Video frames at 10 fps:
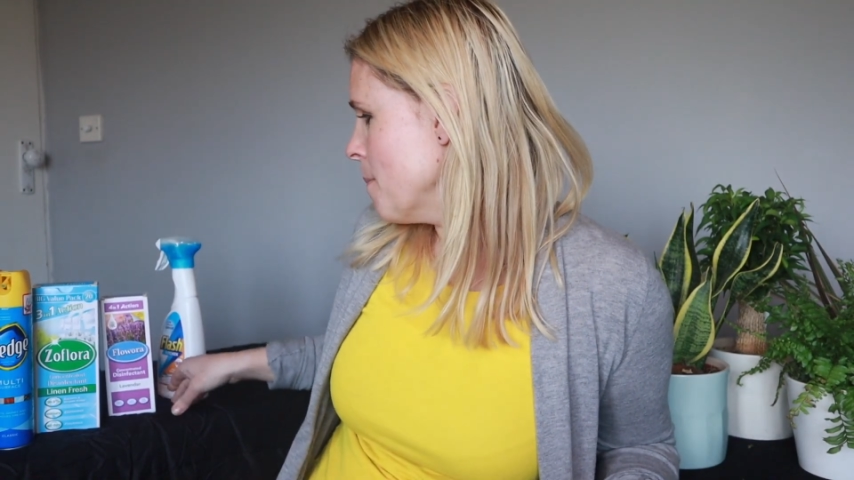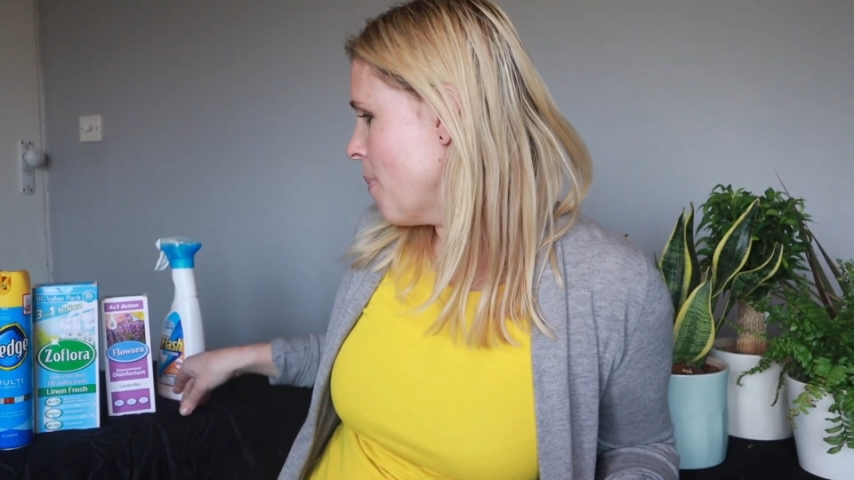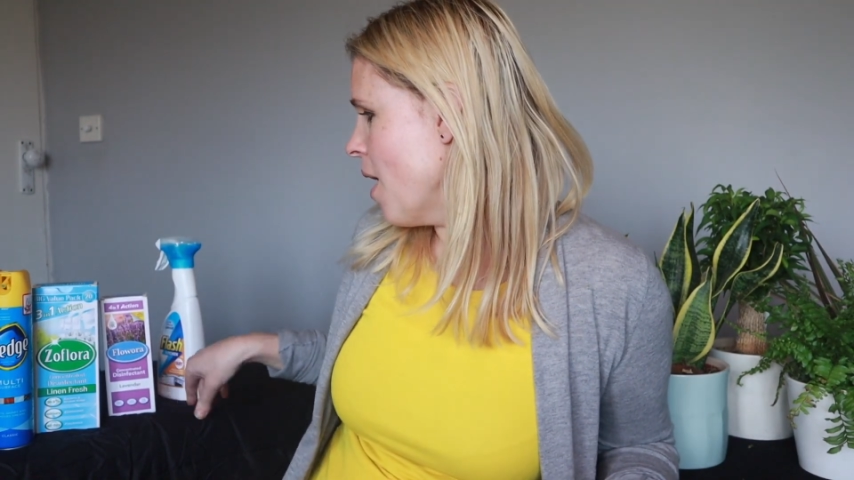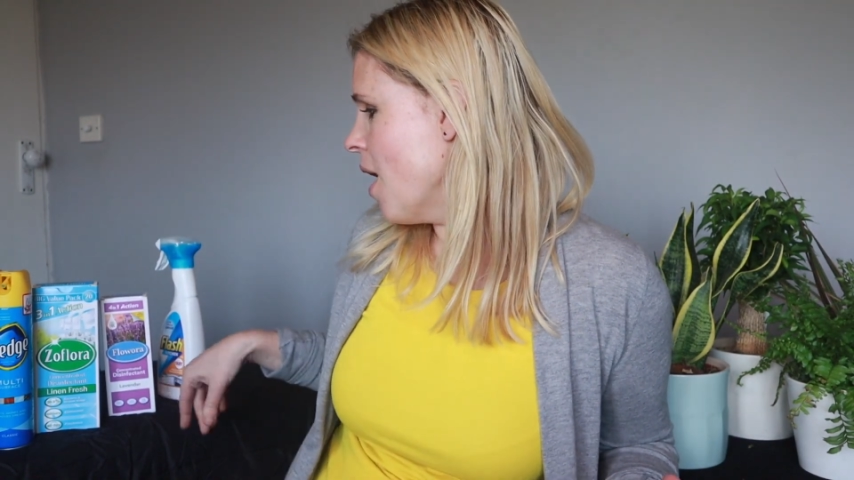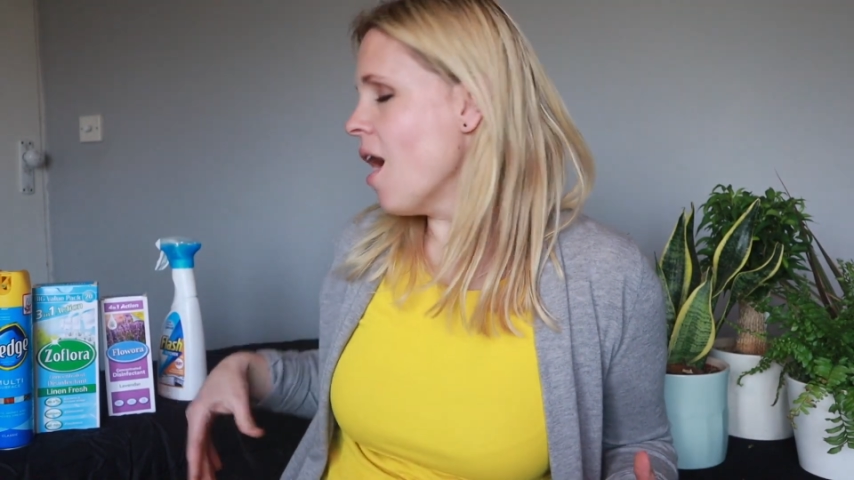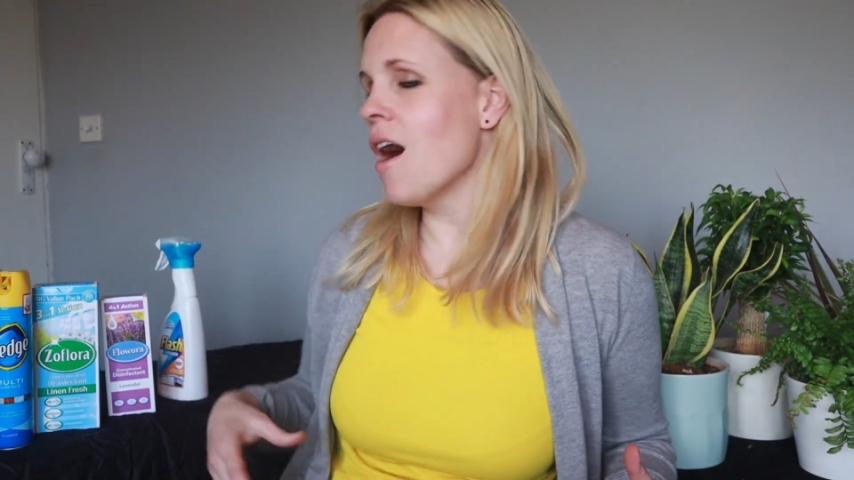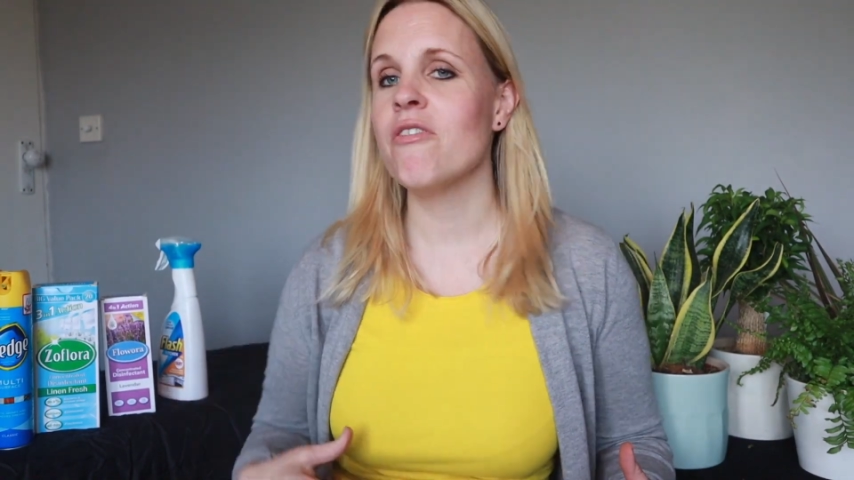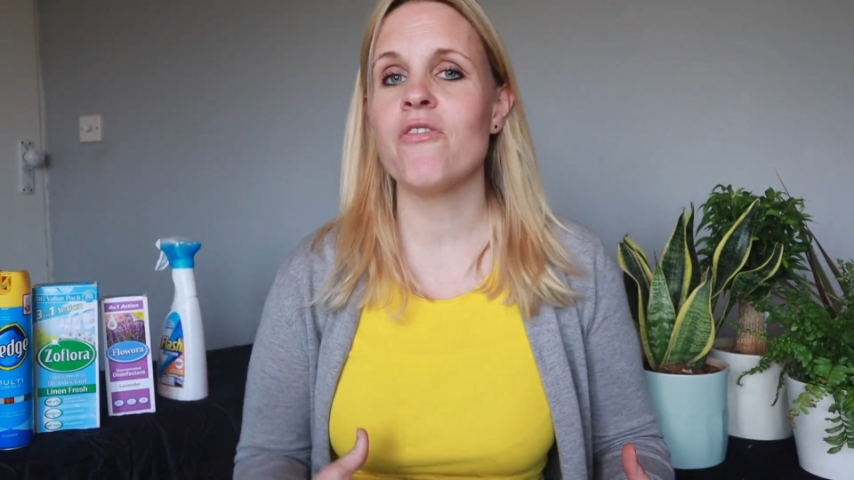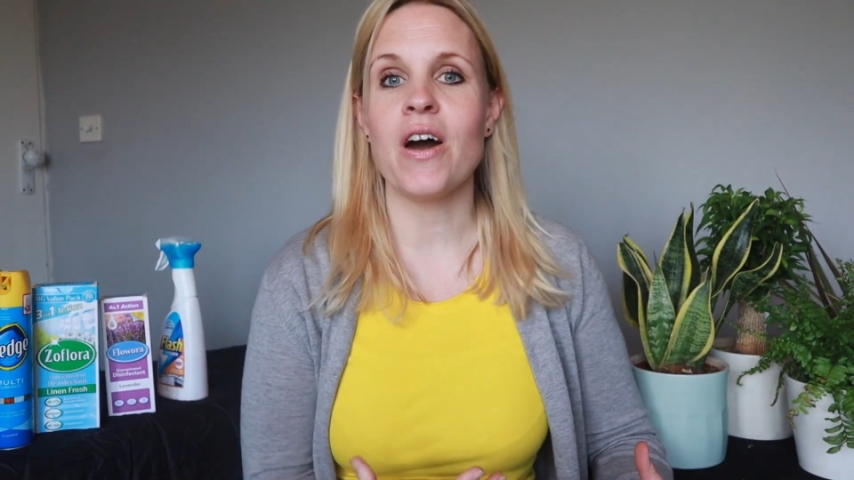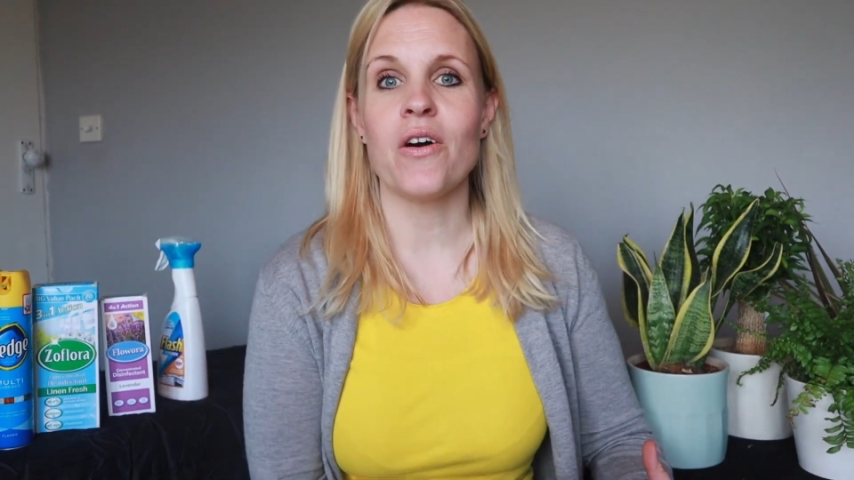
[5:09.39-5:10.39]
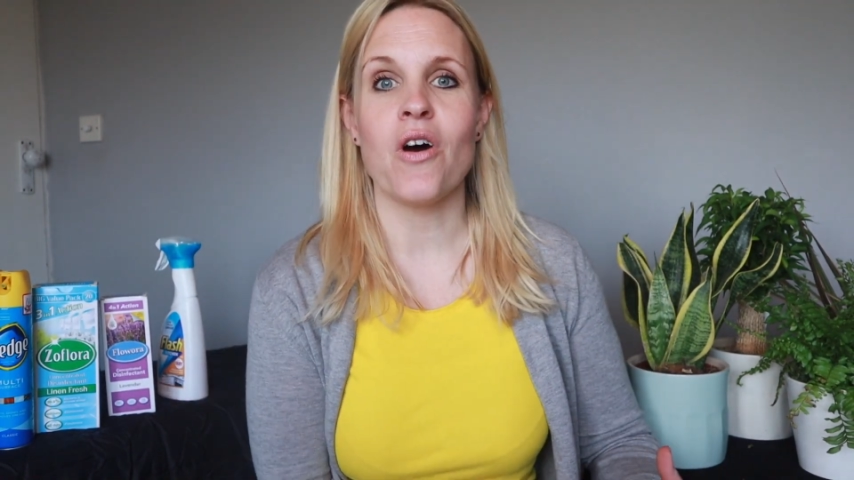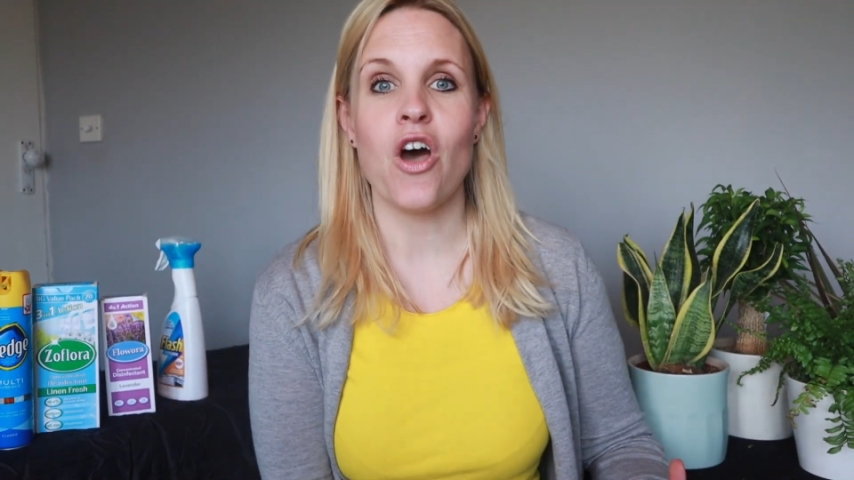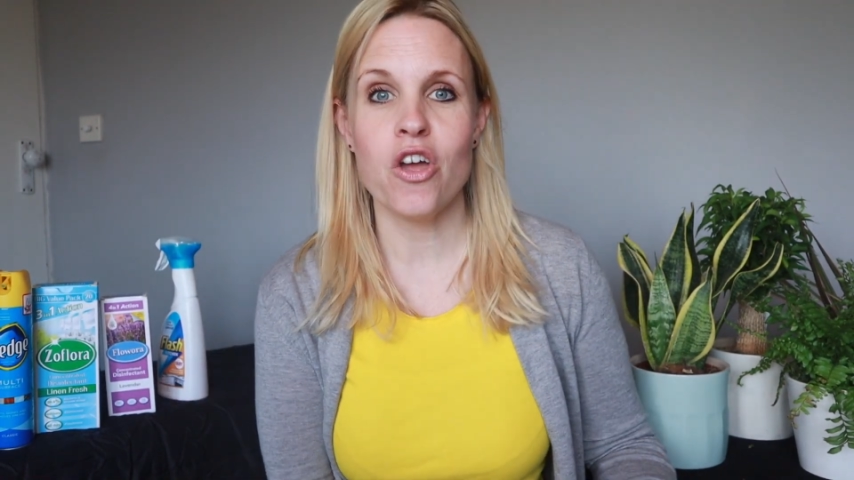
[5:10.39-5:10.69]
But I felt